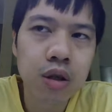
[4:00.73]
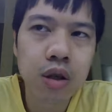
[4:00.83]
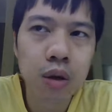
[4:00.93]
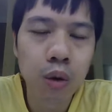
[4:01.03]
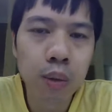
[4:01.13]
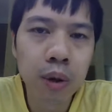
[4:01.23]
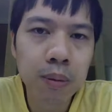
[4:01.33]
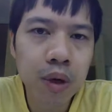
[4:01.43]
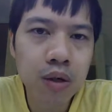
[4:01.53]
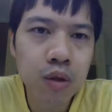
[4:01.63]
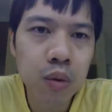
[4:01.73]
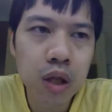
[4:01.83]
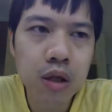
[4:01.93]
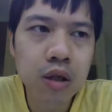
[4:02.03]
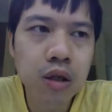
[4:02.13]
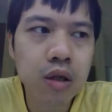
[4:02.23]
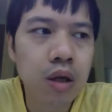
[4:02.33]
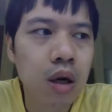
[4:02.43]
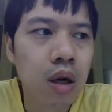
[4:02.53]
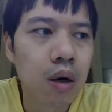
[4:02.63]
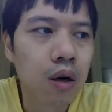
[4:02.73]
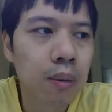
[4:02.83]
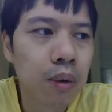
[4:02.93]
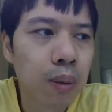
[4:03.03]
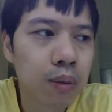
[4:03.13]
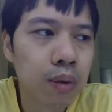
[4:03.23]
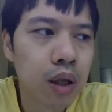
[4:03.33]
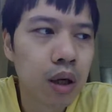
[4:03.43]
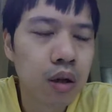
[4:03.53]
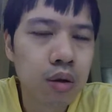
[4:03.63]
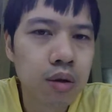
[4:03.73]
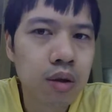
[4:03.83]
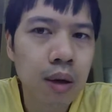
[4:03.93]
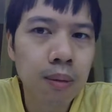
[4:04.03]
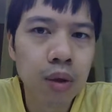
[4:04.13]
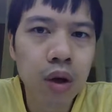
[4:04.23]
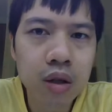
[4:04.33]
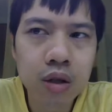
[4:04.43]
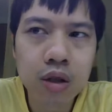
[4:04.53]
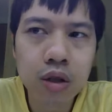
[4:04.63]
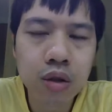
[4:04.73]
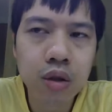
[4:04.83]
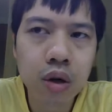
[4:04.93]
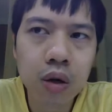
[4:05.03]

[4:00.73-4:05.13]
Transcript: Nobel Prize winners, or probably some doctors.